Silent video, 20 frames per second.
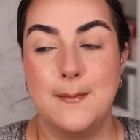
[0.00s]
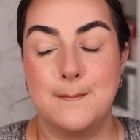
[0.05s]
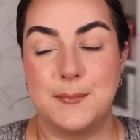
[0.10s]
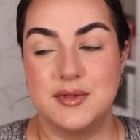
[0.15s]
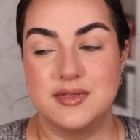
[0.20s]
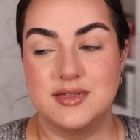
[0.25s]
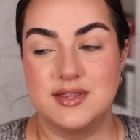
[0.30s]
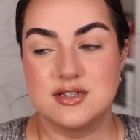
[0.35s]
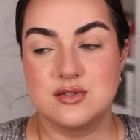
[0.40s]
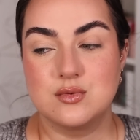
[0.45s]

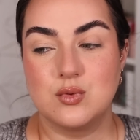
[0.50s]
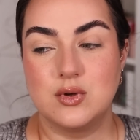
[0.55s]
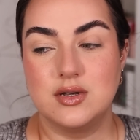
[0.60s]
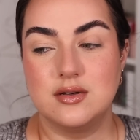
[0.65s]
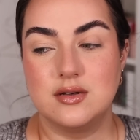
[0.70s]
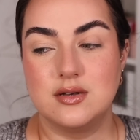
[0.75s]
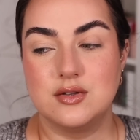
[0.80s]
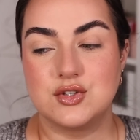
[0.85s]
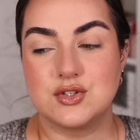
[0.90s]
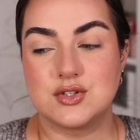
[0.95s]
but this
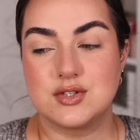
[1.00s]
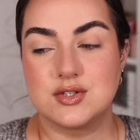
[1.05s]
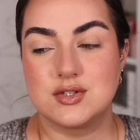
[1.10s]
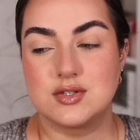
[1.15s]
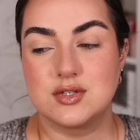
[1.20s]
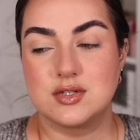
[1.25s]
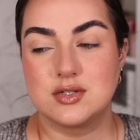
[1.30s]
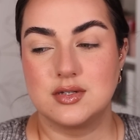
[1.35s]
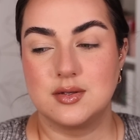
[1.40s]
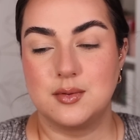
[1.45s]
one
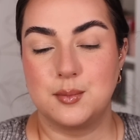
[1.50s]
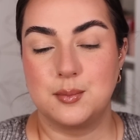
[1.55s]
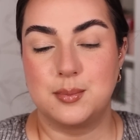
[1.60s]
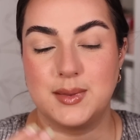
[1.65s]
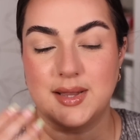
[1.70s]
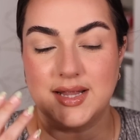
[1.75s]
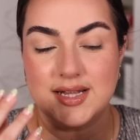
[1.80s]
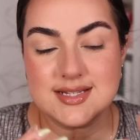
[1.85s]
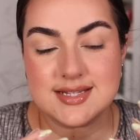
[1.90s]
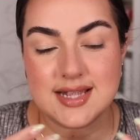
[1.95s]
just
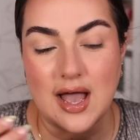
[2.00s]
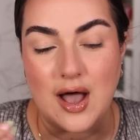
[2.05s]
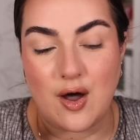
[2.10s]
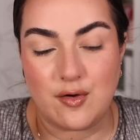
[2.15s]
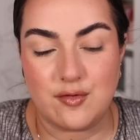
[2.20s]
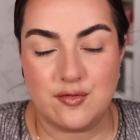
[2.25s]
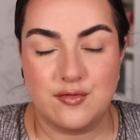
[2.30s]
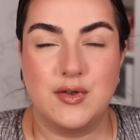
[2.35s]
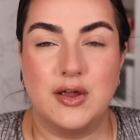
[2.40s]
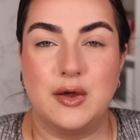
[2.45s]
blends
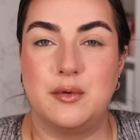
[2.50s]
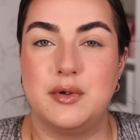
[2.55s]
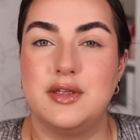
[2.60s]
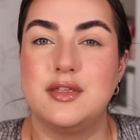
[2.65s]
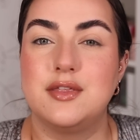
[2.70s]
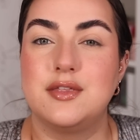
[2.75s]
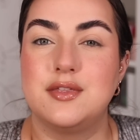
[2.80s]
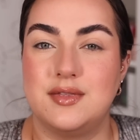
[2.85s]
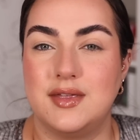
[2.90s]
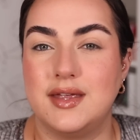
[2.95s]
out very
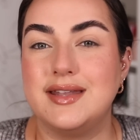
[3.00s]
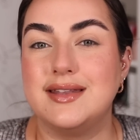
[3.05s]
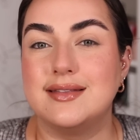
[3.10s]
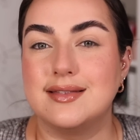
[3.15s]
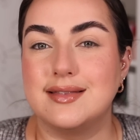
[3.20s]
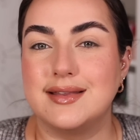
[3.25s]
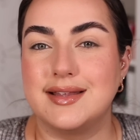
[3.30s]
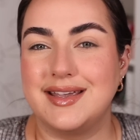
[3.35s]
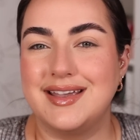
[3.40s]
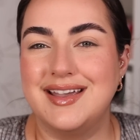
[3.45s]

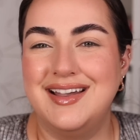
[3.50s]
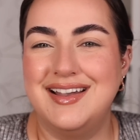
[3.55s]
thinly,